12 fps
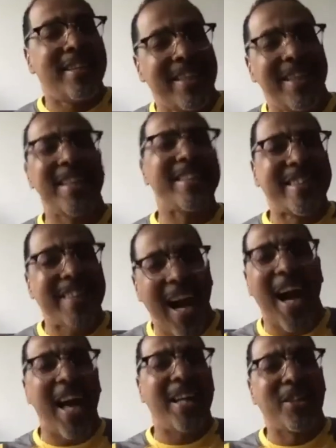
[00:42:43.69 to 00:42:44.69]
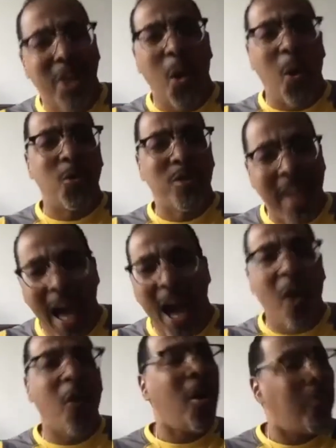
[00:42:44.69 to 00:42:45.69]
This kind goes
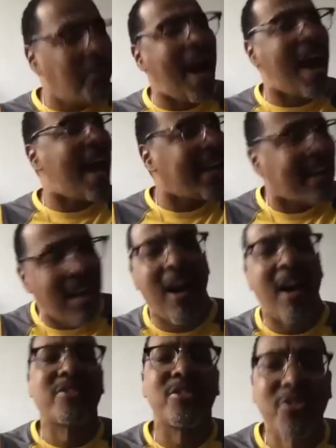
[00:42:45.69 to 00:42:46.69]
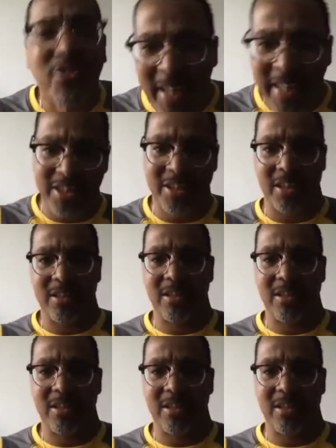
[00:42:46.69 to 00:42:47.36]
out by concentration,